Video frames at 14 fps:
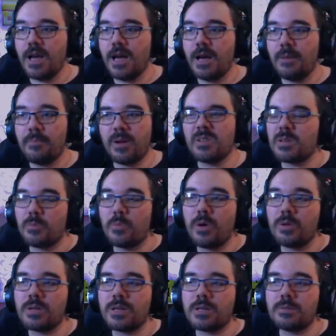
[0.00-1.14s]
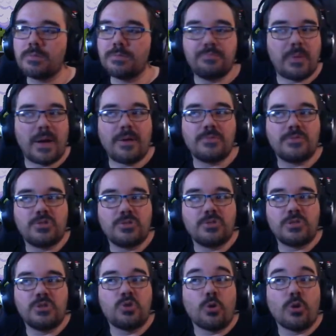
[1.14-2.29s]
But I was like, well, bounce.
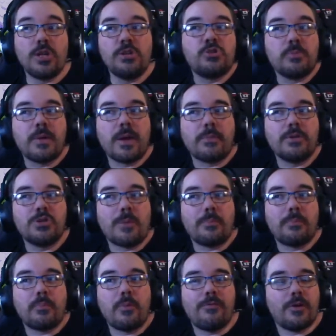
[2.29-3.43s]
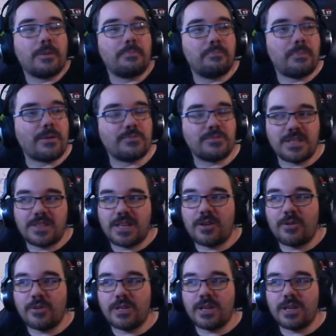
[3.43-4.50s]
Surely you should be able to jump with a bouncy thing on you.